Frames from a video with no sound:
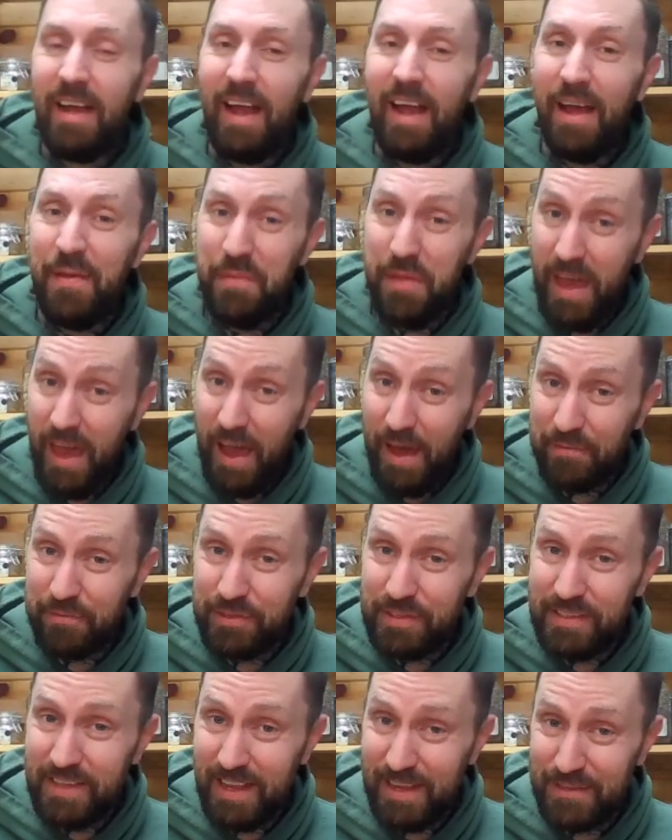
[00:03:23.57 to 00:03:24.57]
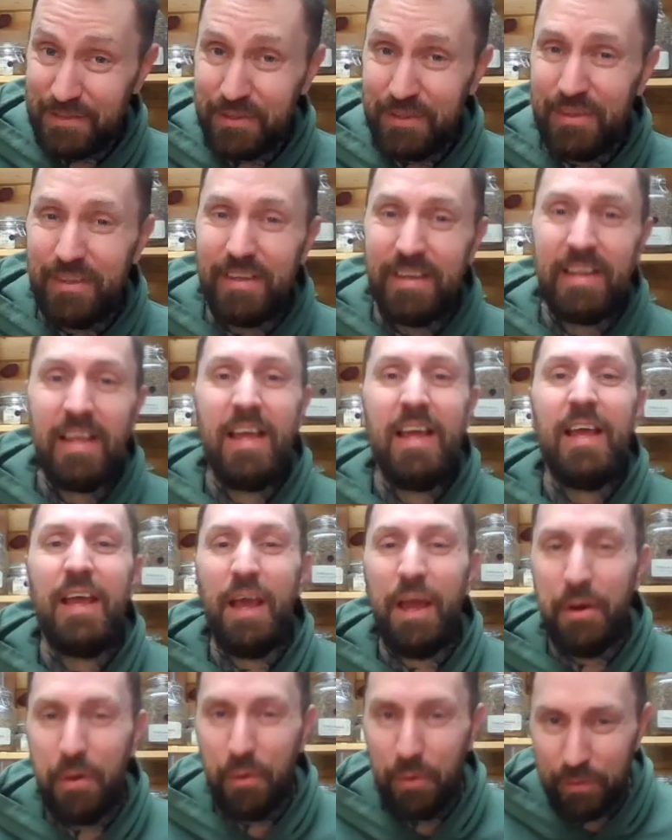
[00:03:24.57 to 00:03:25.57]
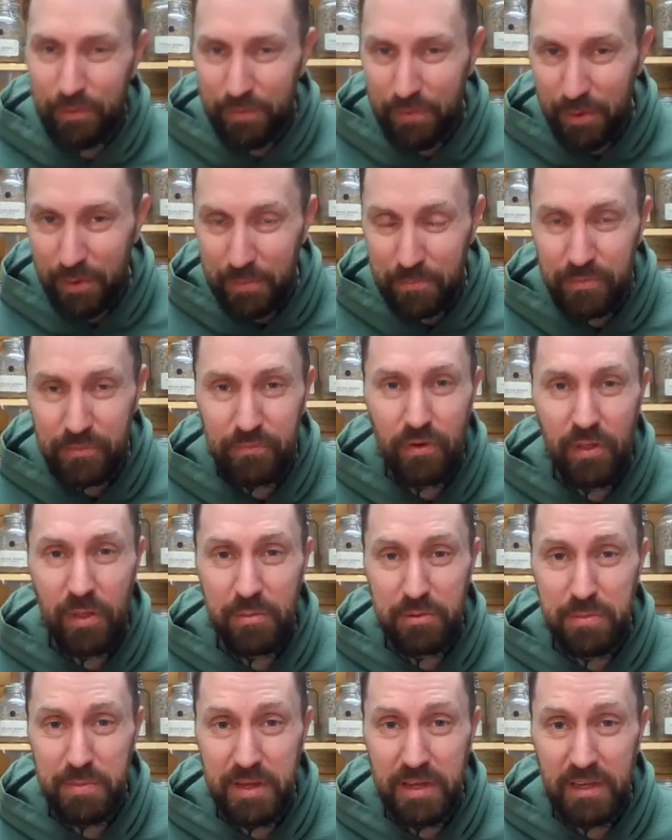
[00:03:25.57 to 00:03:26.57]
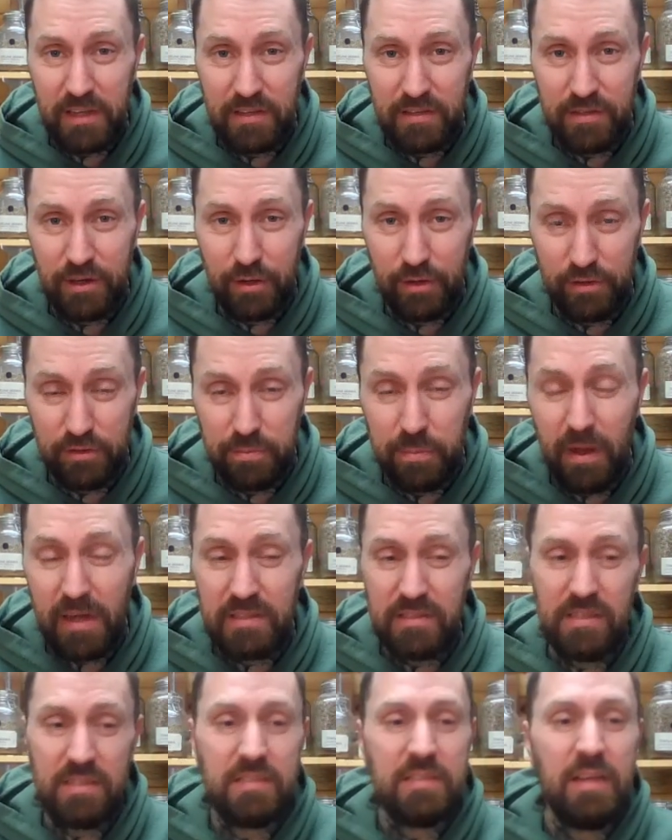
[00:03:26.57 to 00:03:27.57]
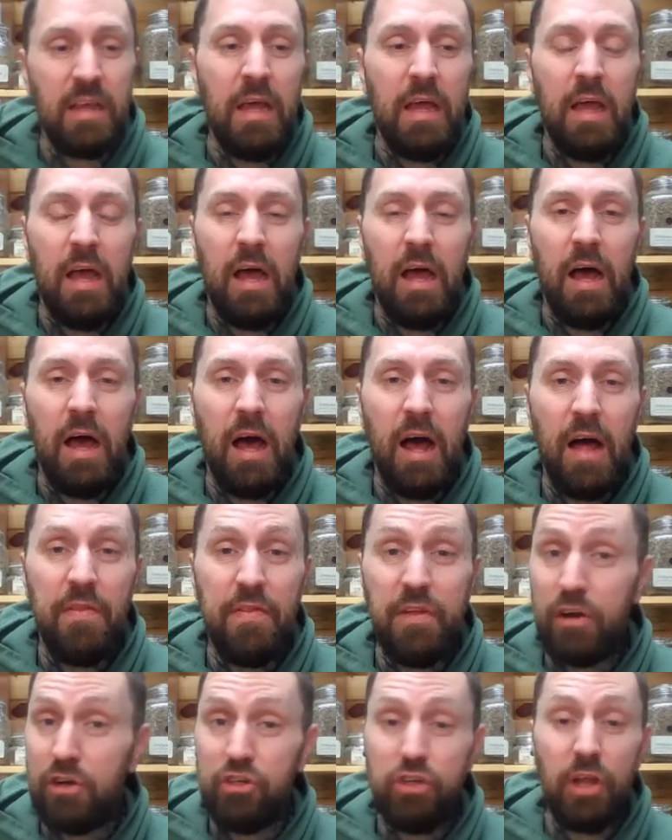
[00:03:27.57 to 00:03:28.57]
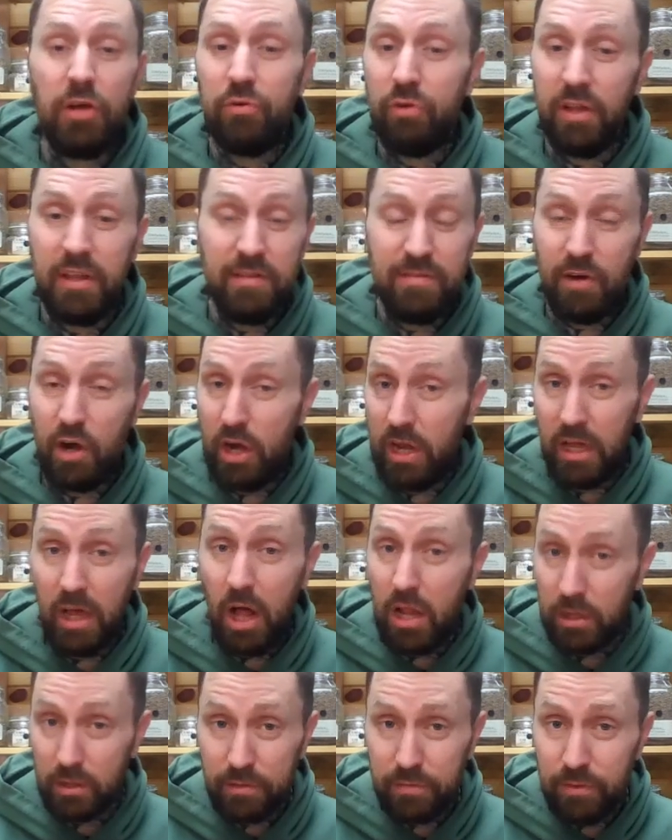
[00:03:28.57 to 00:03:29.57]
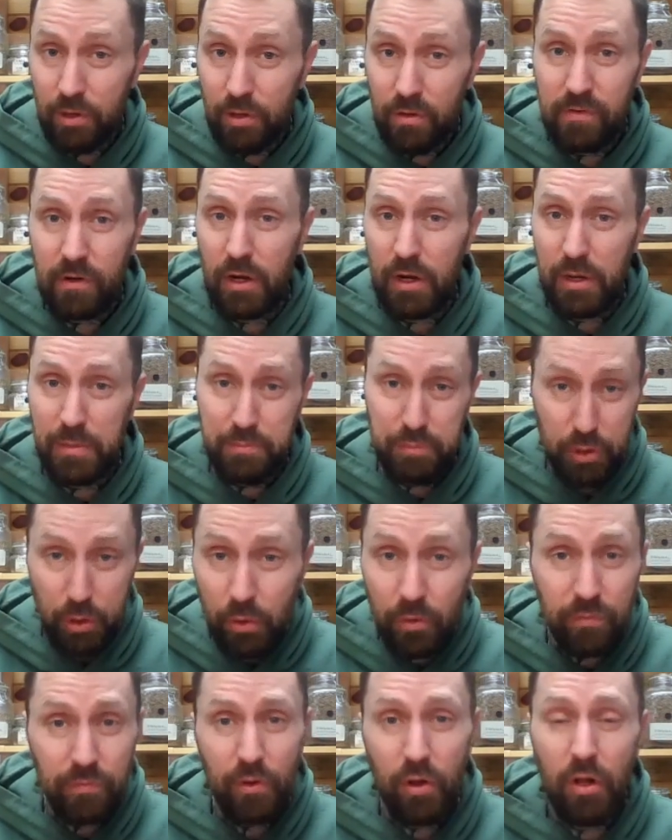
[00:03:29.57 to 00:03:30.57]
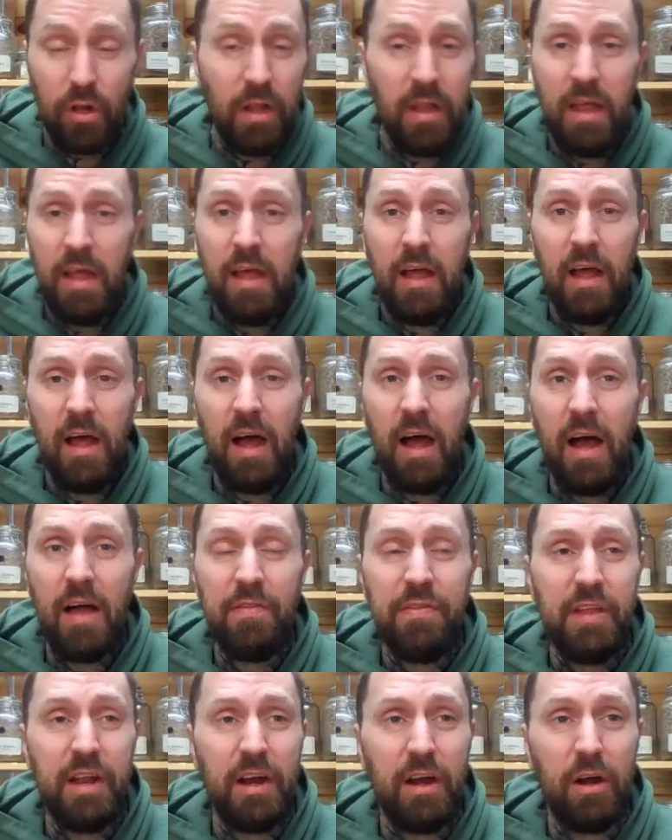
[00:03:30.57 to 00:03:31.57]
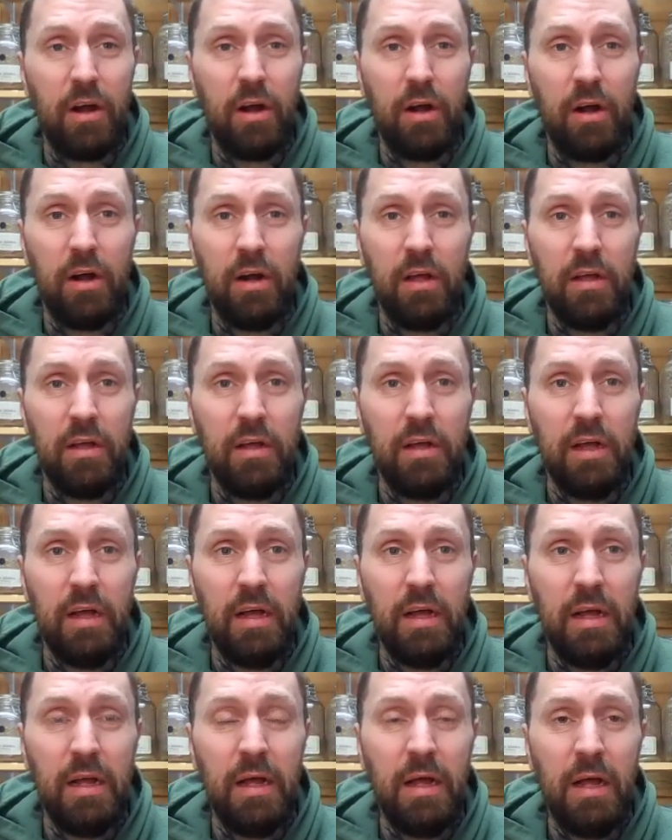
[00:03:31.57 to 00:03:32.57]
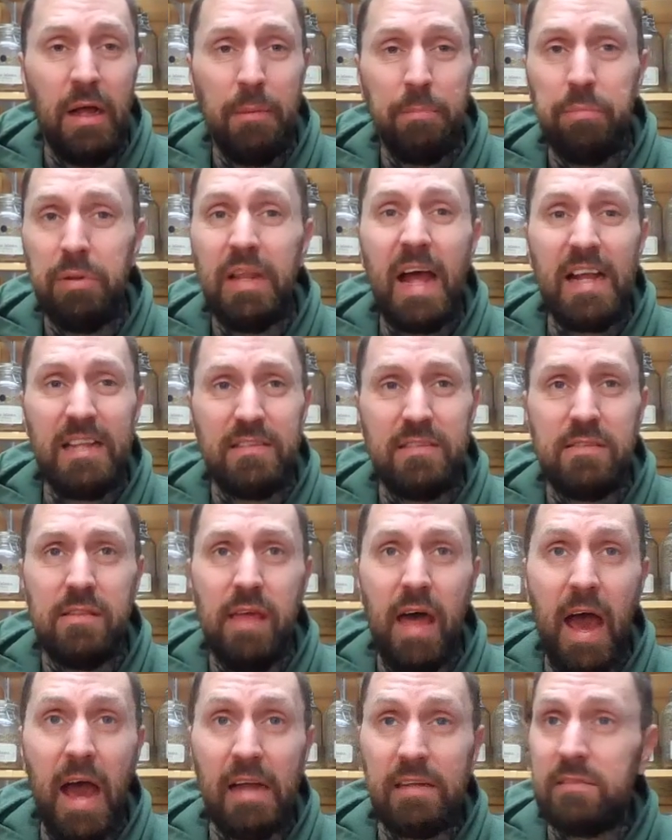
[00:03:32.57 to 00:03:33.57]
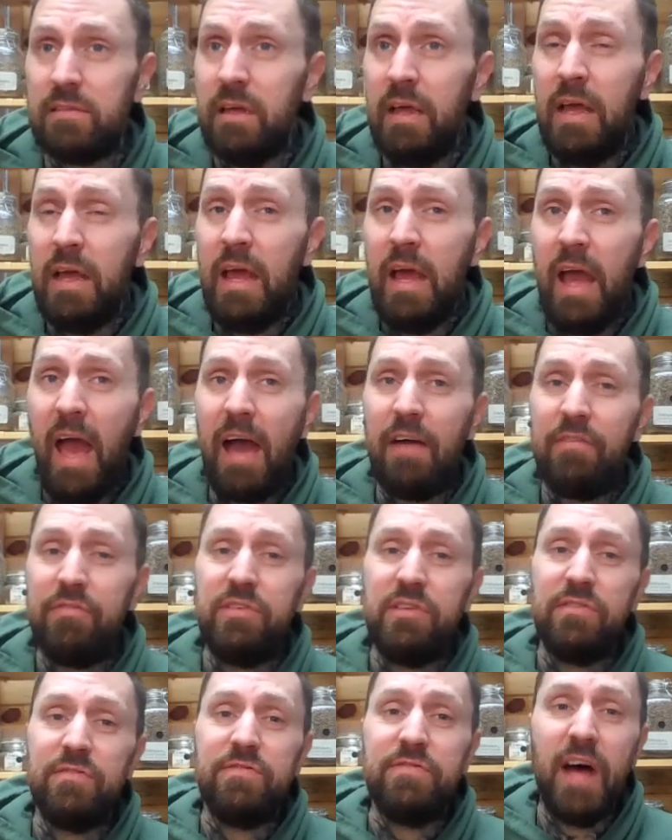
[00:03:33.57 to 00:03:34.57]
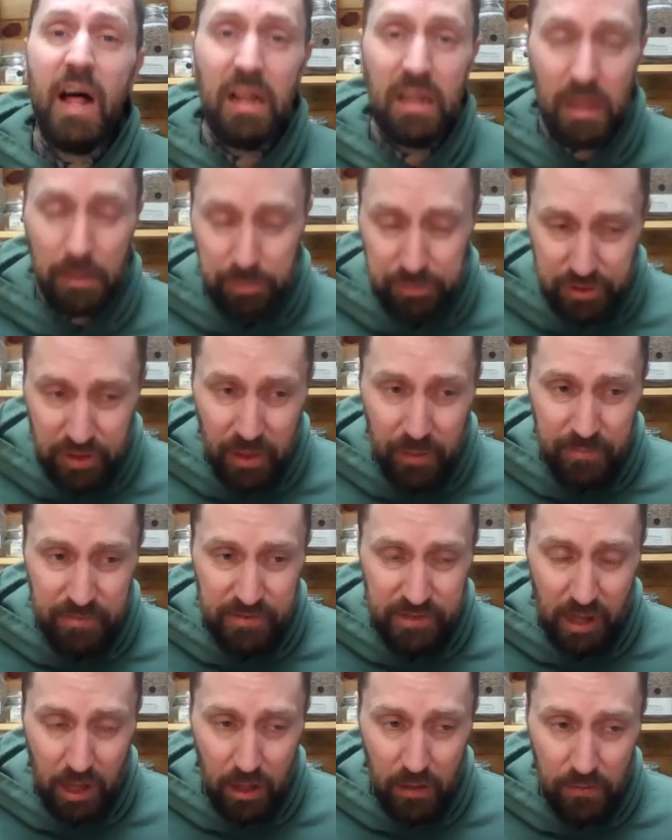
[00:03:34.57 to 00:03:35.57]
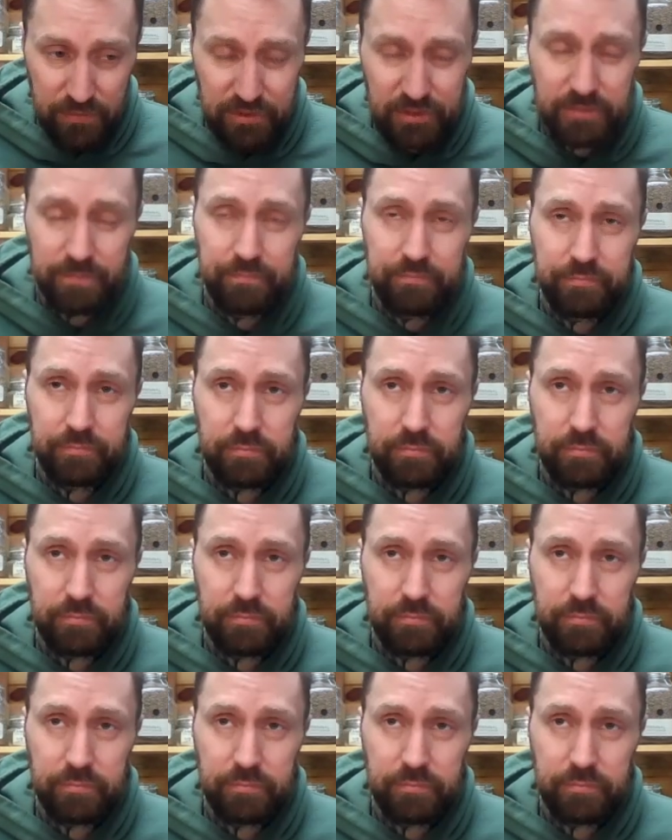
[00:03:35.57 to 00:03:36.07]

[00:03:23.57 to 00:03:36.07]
and they have to taste good in order for them to be considered spices. They're generally very colorful, very beautiful. They're plants that have developed themselves